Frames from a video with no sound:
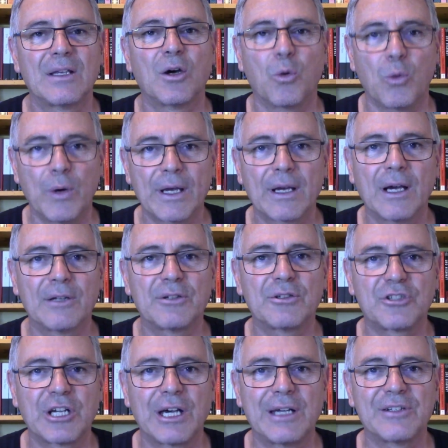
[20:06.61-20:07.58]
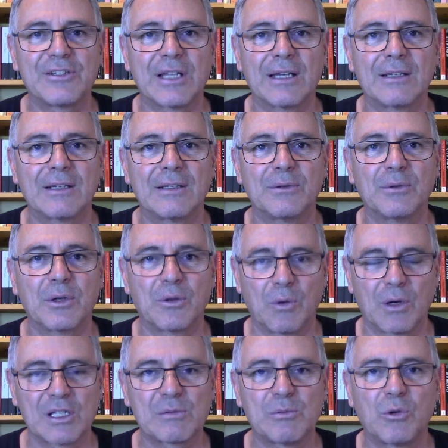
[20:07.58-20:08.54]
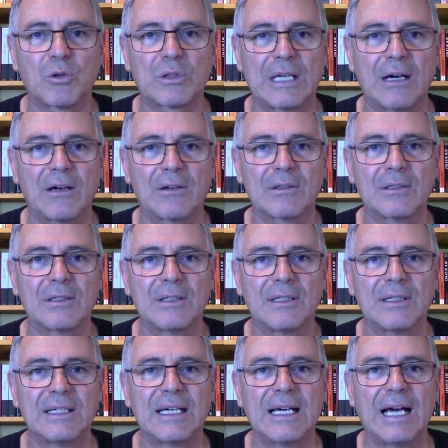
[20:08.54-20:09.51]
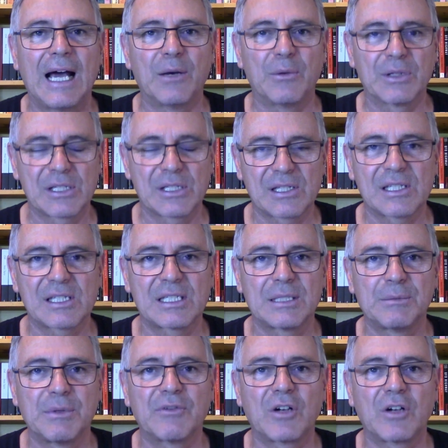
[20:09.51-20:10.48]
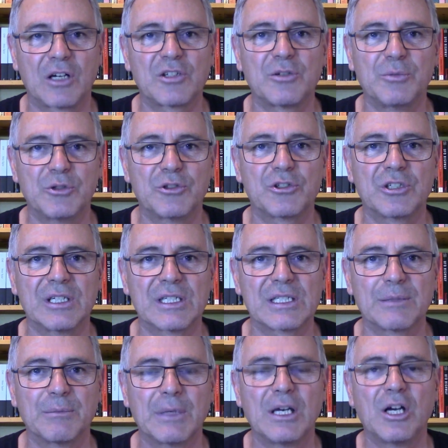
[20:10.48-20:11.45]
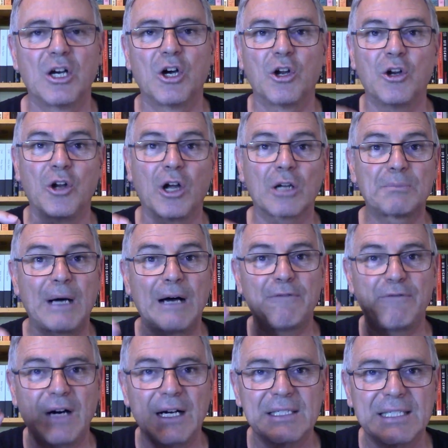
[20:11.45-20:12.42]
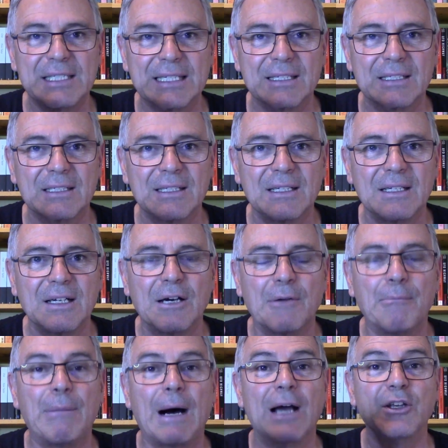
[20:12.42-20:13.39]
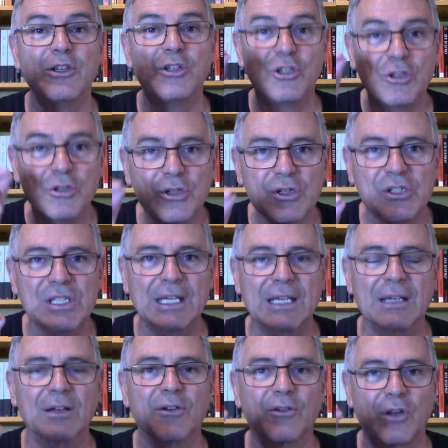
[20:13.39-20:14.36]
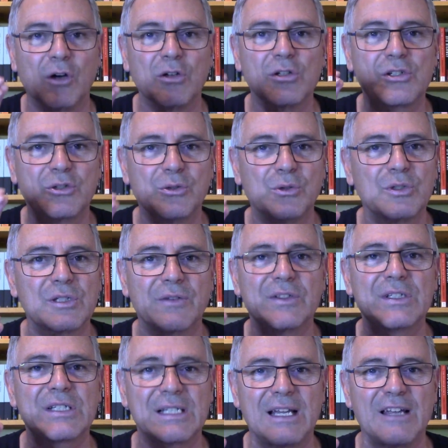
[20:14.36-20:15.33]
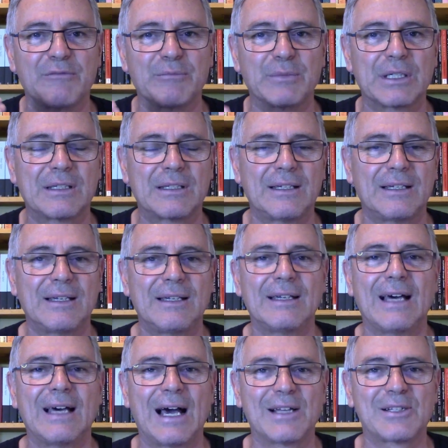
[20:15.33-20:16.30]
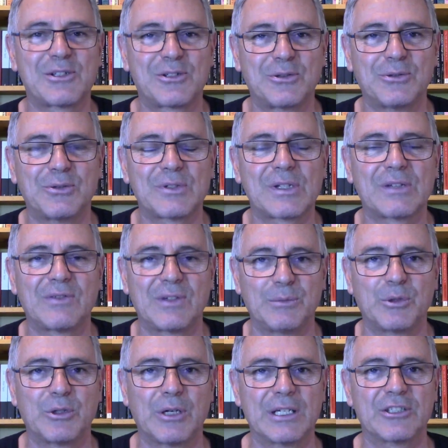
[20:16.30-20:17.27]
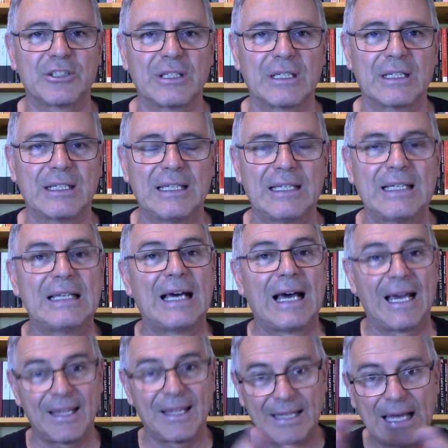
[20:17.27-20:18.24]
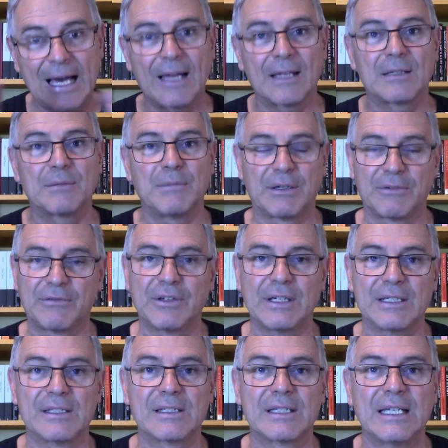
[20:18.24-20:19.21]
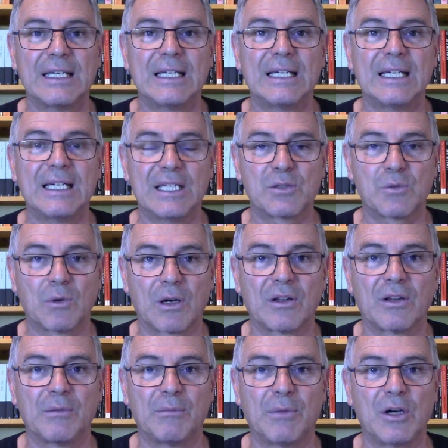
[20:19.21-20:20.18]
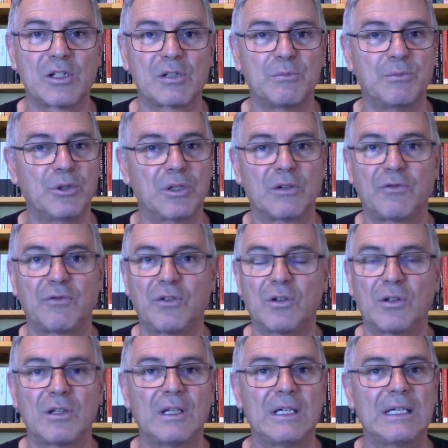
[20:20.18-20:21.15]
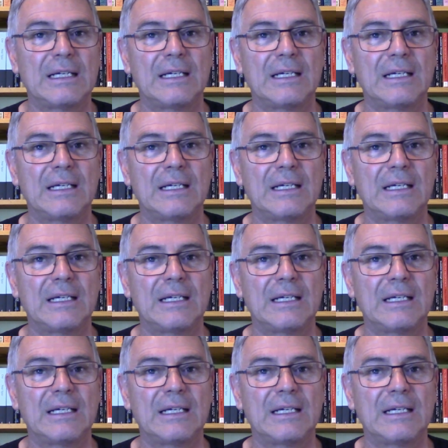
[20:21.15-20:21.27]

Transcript: We're going to change that with One Small Town and with a system of contributionism. Not by fighting it, by using those tools of enslavement as tools of liberation. And that, my friends, is one of the most beautiful